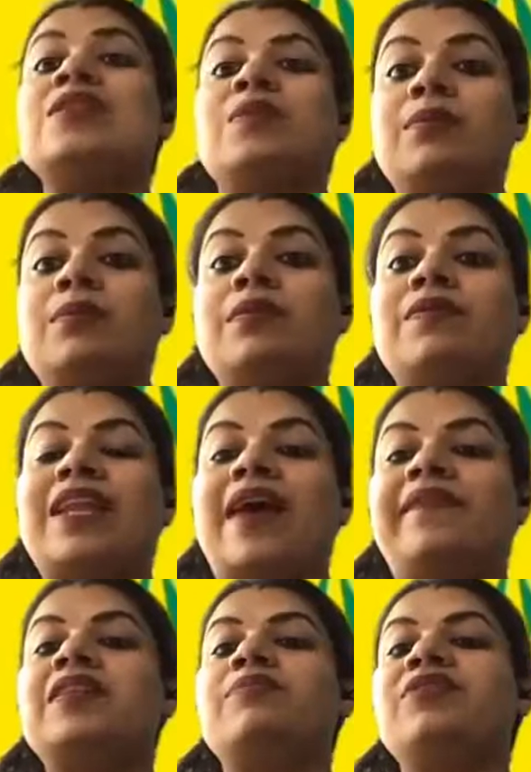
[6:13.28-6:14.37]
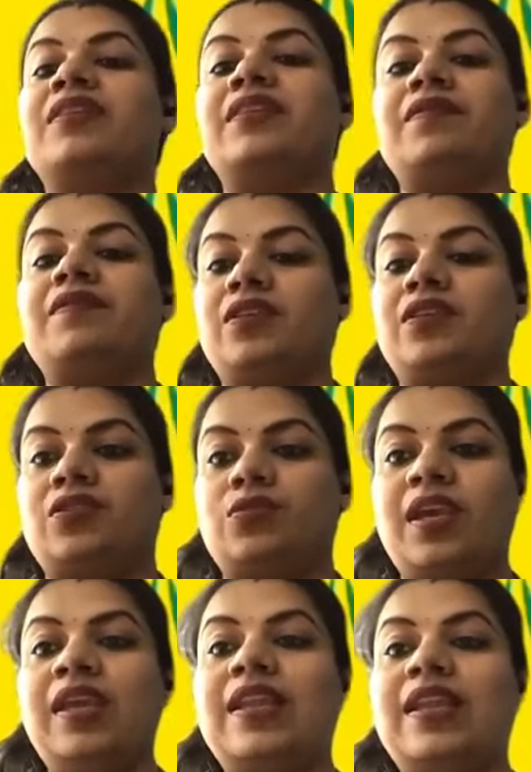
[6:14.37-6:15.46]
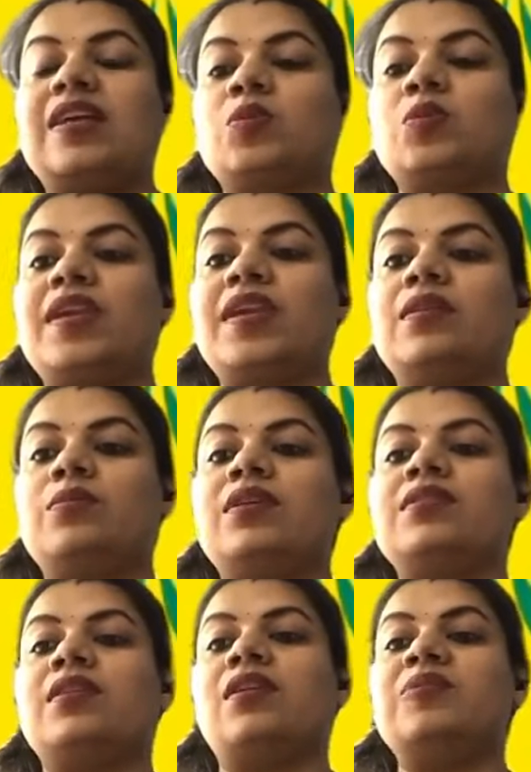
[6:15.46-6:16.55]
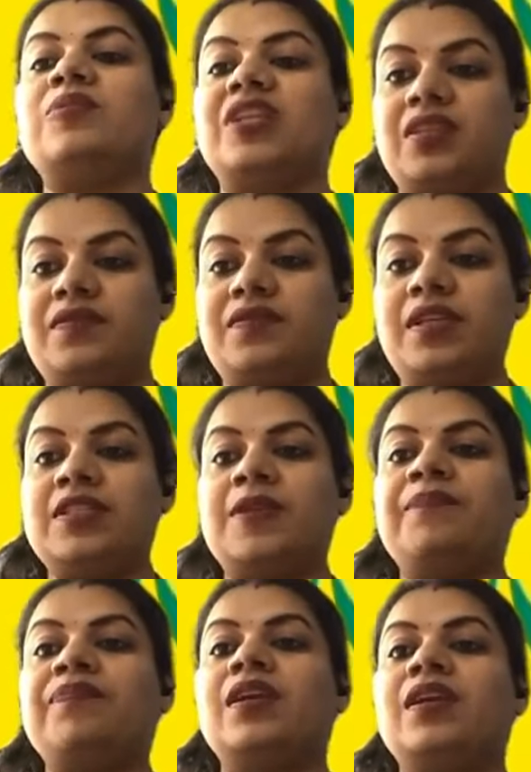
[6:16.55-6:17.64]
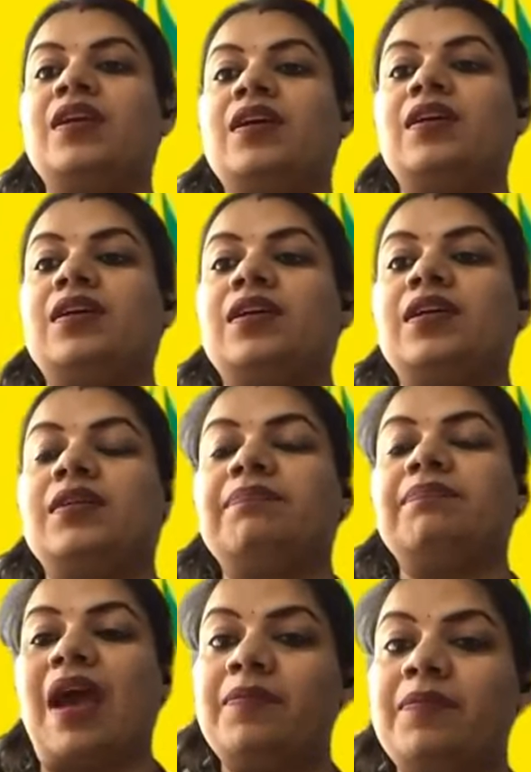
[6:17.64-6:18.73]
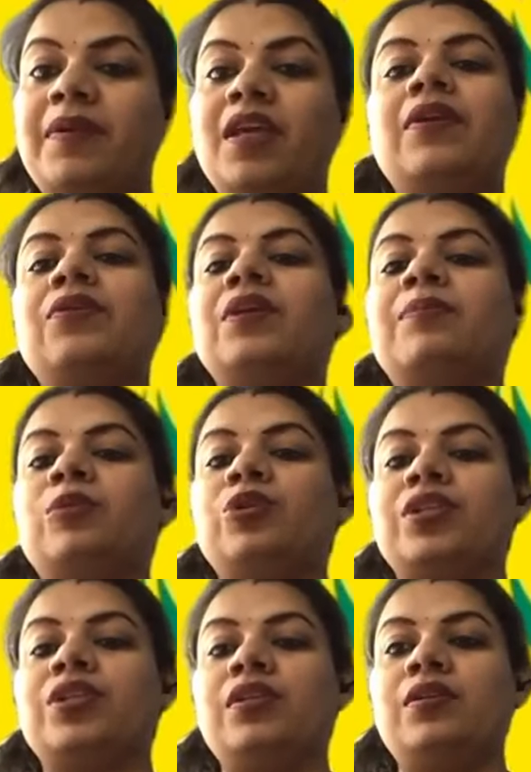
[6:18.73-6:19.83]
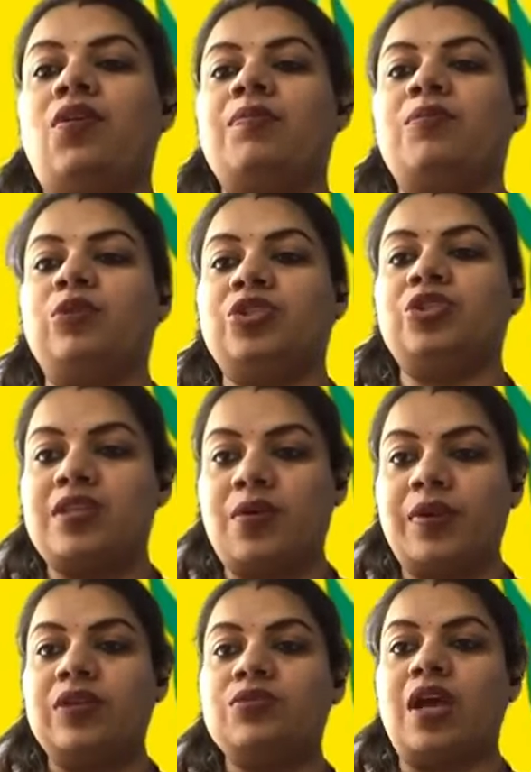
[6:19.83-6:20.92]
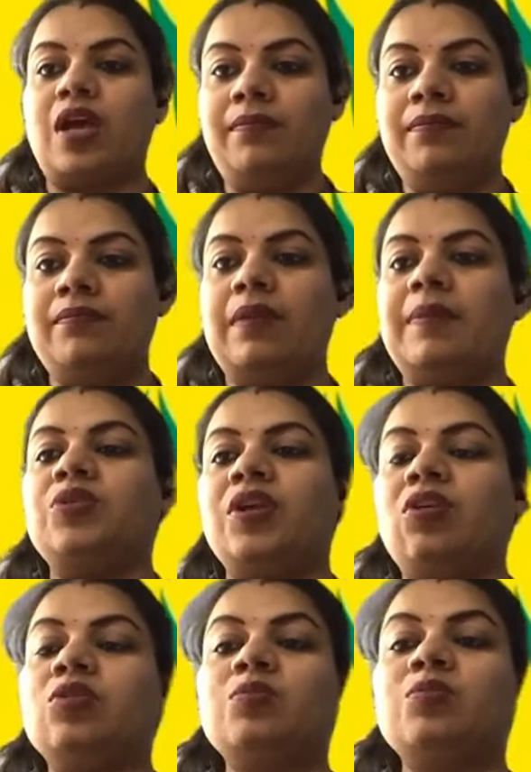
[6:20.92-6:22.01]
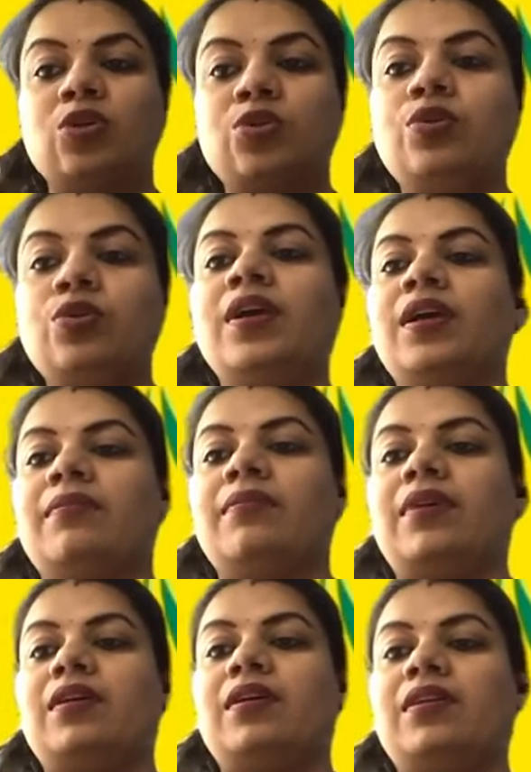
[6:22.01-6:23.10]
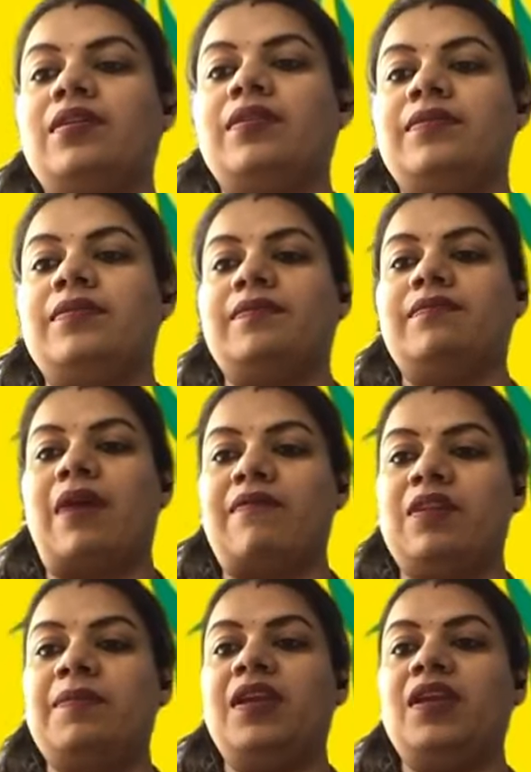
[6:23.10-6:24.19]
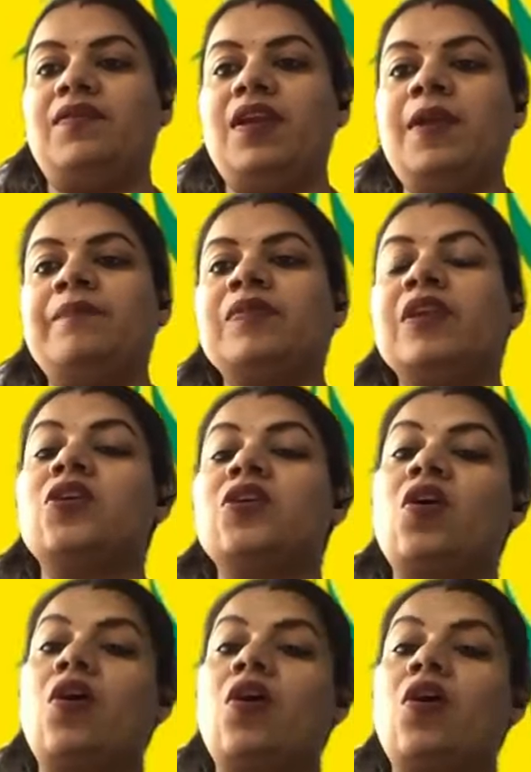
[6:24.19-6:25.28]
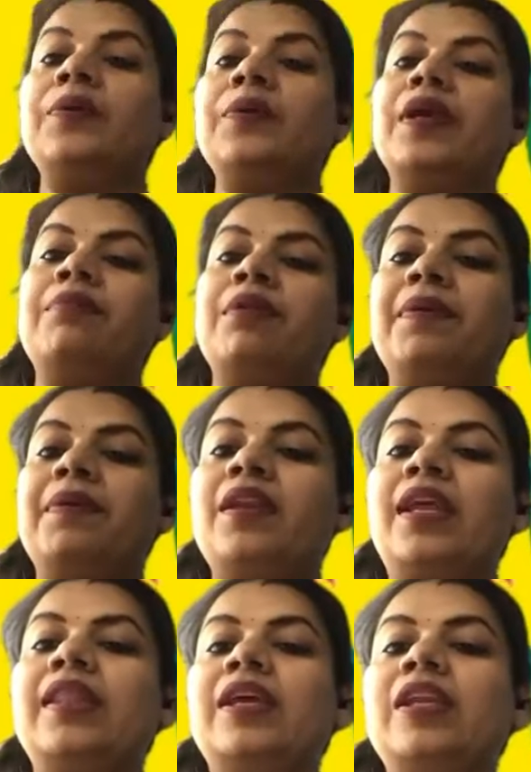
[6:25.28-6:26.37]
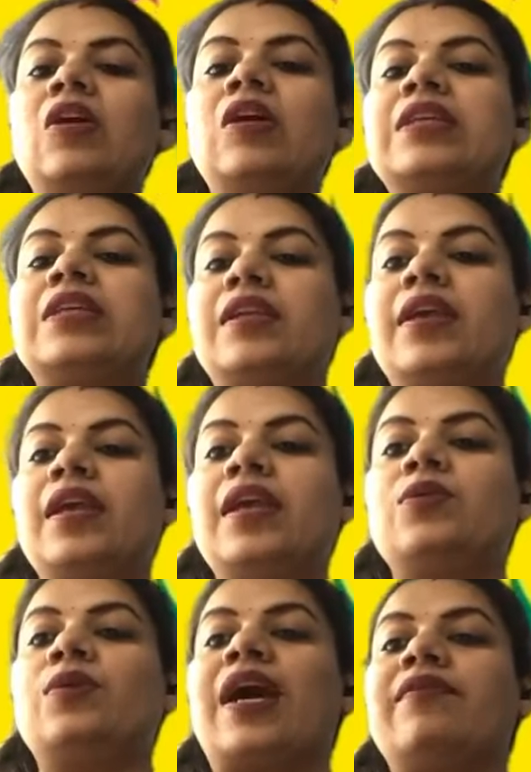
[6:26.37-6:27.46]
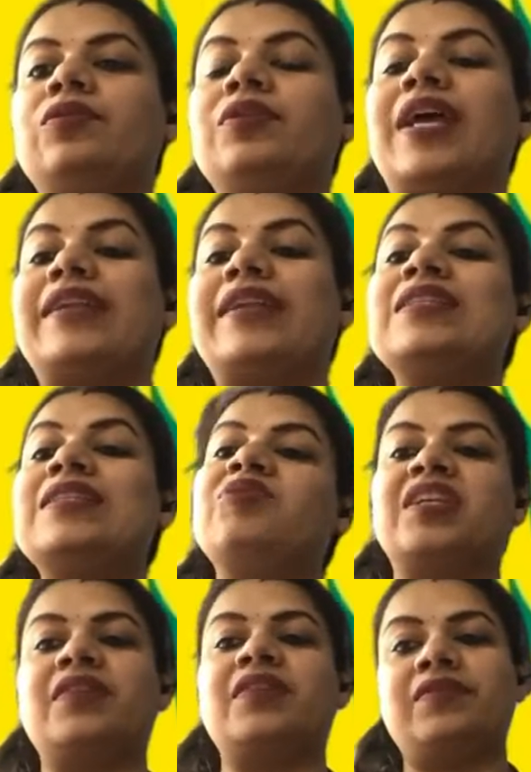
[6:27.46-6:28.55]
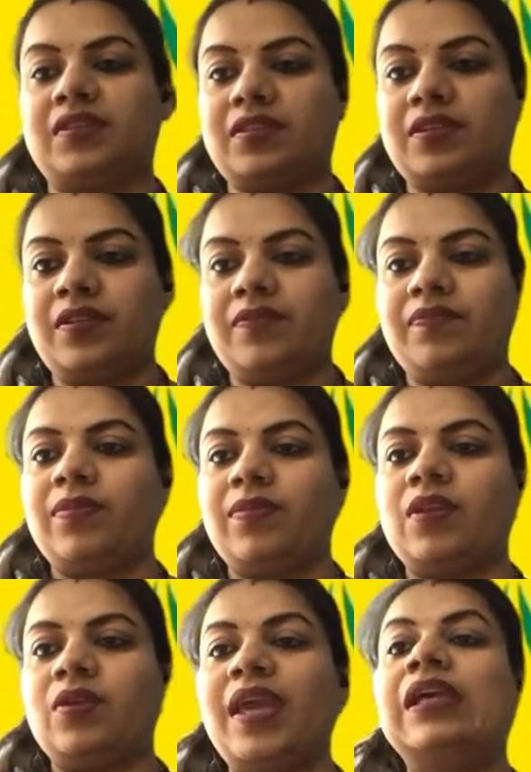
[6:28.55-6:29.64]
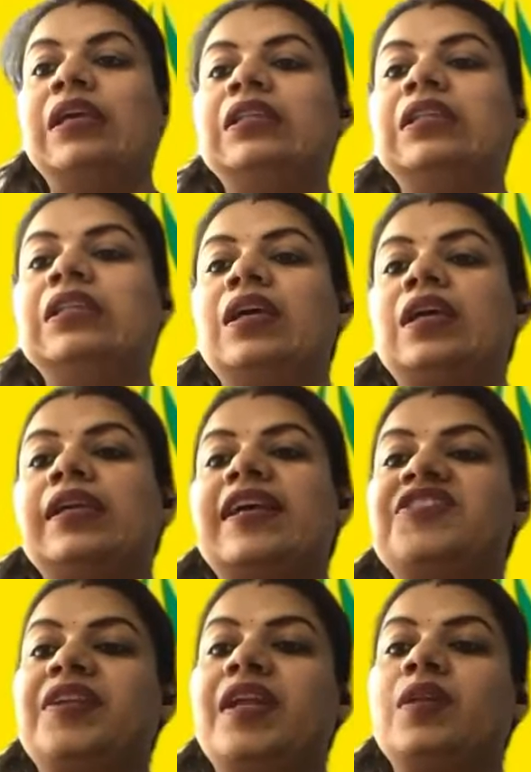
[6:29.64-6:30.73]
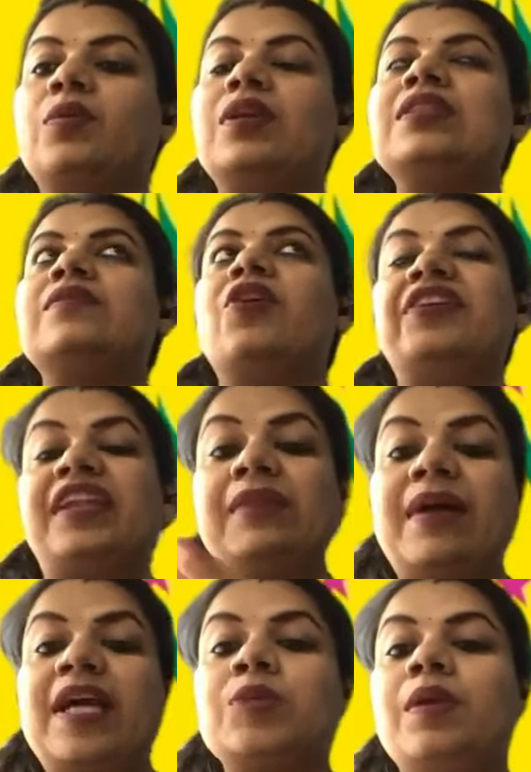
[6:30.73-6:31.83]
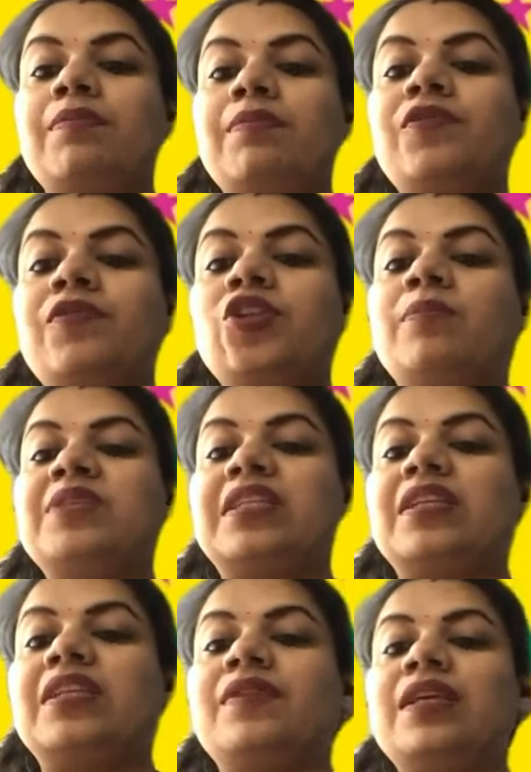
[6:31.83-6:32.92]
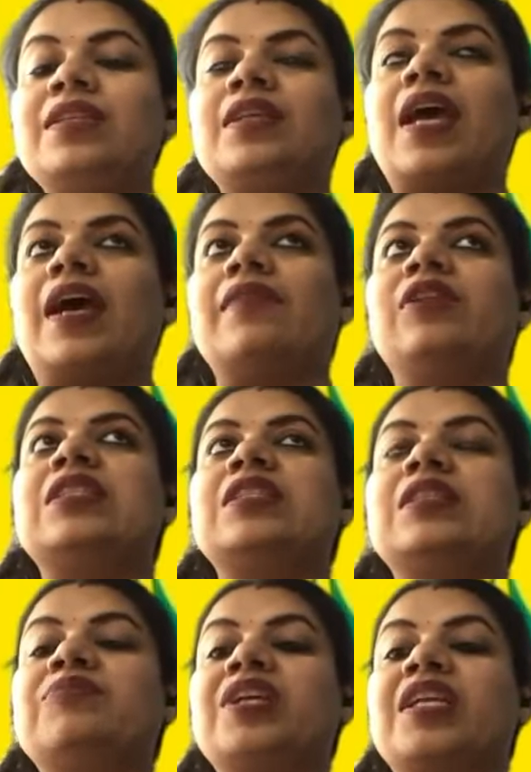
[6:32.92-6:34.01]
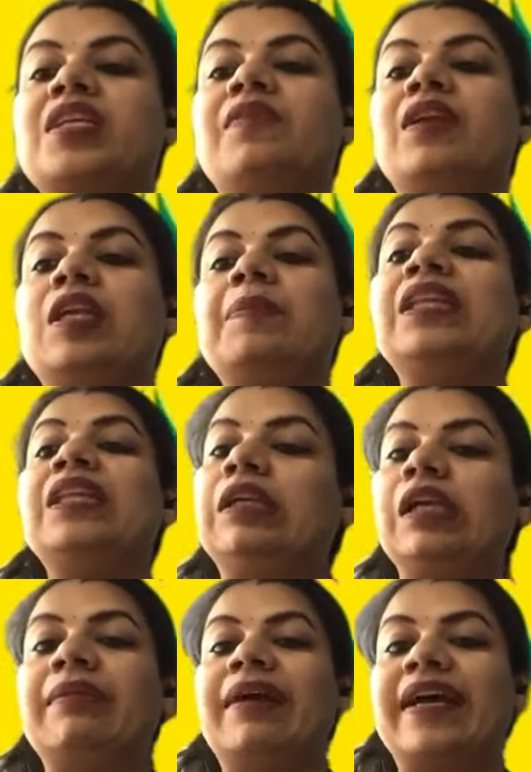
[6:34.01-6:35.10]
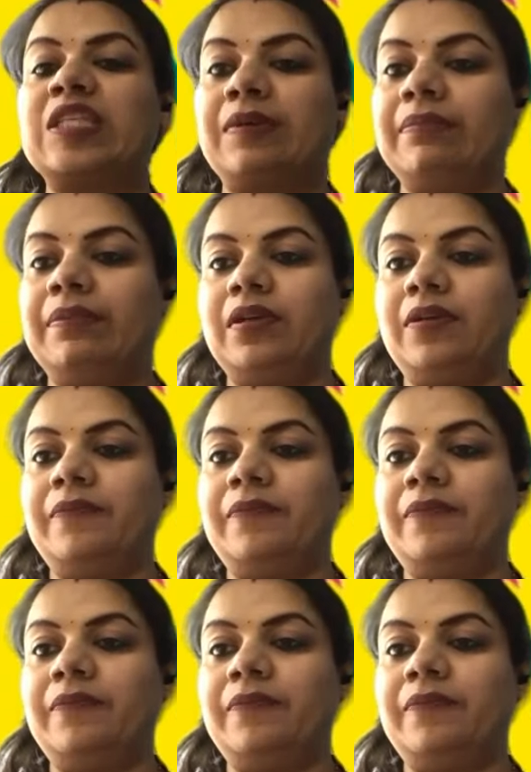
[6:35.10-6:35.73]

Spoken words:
And this week we will have the subjective test, okay? Last week it was objective test. Ma'am will be giving you the portion, what portions are going to come, maybe today or tomorrow. Ma'am will be giving. So accordingly, you can prepare, and then on Sunday you have to write the subjective test, okay? Yesterday it was 40 marks paper for the objective test, and for the subjective it will be 30 marks paper.